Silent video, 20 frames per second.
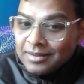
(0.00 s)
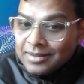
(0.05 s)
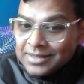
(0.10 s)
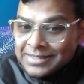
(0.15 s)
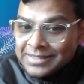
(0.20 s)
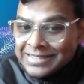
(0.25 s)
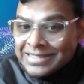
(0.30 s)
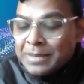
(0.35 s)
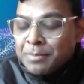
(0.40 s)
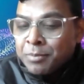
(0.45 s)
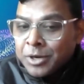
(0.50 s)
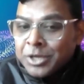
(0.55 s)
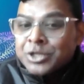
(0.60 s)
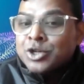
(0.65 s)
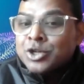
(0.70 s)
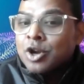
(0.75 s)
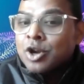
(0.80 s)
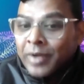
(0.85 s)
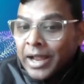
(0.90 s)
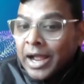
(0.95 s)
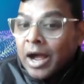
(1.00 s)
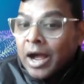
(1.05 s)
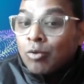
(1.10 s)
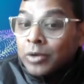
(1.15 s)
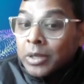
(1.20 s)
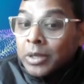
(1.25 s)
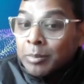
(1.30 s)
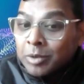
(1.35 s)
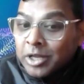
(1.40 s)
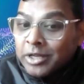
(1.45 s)
separation of
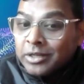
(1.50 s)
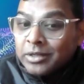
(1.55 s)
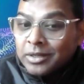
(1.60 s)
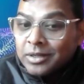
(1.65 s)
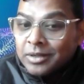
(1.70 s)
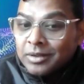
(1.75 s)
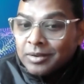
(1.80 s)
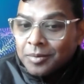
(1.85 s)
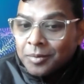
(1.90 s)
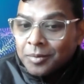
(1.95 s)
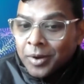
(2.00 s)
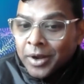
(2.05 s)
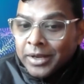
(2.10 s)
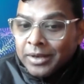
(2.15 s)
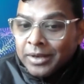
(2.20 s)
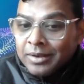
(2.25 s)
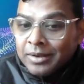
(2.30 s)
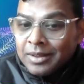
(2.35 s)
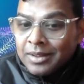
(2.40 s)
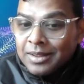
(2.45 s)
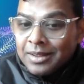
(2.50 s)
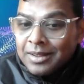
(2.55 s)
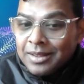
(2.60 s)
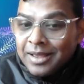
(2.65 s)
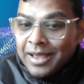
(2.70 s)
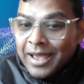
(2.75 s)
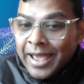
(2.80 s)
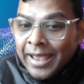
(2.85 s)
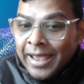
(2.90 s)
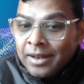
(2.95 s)
accountability, right?
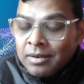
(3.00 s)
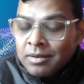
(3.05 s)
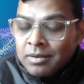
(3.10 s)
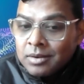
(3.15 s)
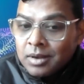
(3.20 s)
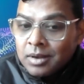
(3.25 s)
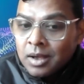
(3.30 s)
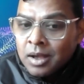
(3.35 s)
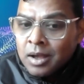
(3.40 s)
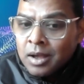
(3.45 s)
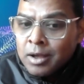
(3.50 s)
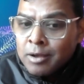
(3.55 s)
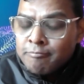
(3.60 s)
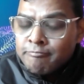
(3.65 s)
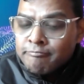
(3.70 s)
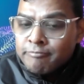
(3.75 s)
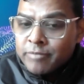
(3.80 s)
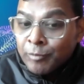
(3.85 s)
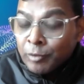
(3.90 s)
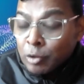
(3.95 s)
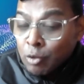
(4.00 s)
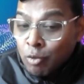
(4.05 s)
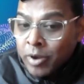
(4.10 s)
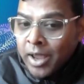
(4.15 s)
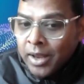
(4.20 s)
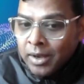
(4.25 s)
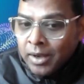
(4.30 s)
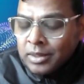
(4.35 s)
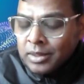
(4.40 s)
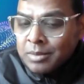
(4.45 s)
And if you look
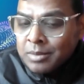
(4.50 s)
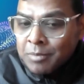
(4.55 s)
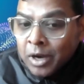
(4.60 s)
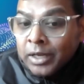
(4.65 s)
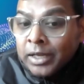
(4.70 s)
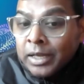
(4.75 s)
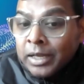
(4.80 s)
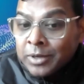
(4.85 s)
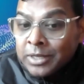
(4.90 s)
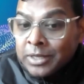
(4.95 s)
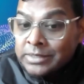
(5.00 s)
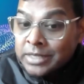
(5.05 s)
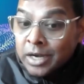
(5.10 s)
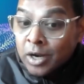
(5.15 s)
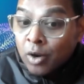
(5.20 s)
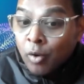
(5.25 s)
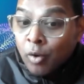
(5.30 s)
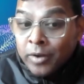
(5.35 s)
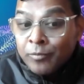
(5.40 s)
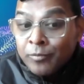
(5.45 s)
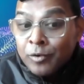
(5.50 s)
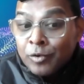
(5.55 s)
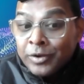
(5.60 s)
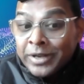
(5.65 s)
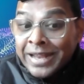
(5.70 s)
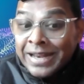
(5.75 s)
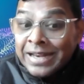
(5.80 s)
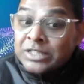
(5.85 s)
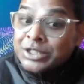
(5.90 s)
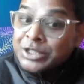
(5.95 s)
at in the marketplace, there are quite a few
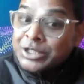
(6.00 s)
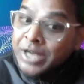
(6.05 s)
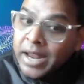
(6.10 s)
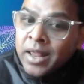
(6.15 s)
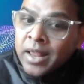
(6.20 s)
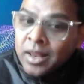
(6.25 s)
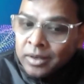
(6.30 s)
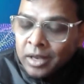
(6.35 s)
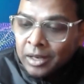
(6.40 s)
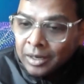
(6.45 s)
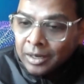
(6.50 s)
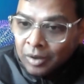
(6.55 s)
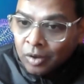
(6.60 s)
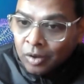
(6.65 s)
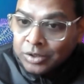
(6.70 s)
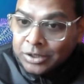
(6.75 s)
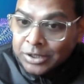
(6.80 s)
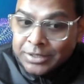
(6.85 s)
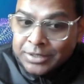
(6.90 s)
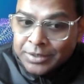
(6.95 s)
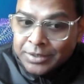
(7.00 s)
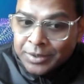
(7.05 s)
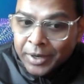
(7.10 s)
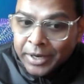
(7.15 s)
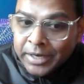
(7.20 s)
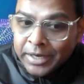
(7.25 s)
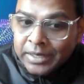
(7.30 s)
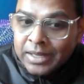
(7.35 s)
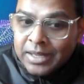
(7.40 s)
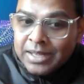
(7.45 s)
data sharing technologies,
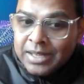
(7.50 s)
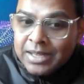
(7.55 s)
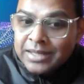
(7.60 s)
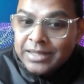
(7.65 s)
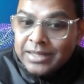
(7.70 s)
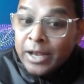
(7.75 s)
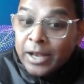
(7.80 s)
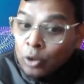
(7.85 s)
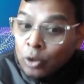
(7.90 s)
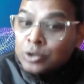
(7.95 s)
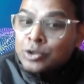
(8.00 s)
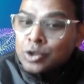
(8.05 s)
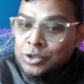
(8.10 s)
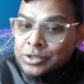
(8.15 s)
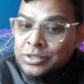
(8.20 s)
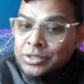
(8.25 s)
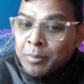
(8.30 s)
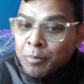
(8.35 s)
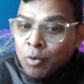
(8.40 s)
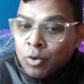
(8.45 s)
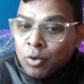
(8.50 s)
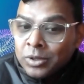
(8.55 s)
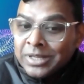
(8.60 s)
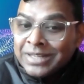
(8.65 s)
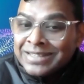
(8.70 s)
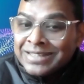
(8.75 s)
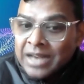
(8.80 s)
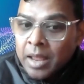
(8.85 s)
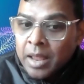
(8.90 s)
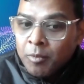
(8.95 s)
right, that also support
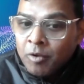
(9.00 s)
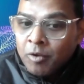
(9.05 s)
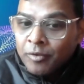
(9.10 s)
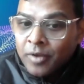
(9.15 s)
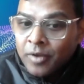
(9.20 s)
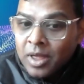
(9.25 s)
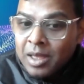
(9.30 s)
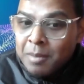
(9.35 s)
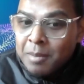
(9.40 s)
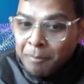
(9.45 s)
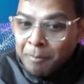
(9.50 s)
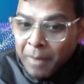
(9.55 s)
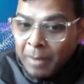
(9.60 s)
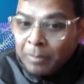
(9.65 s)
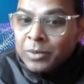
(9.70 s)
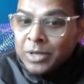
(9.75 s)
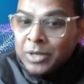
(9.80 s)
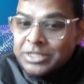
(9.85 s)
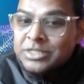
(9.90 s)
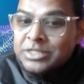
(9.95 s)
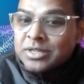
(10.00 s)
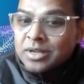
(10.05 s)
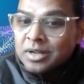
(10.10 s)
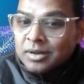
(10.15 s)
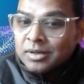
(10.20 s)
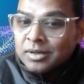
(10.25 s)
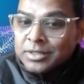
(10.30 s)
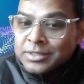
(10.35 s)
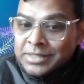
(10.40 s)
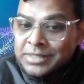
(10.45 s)
this type of
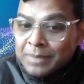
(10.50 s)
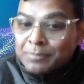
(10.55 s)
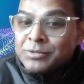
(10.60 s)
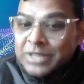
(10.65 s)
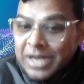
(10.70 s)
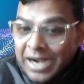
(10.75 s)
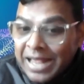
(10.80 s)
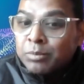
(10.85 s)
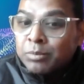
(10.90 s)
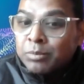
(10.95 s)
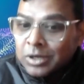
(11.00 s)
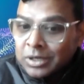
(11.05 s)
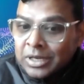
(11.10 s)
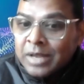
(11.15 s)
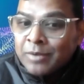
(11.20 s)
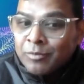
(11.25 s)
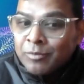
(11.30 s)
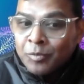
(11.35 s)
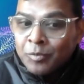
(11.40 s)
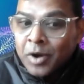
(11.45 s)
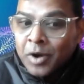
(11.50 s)
publisher subscriber type of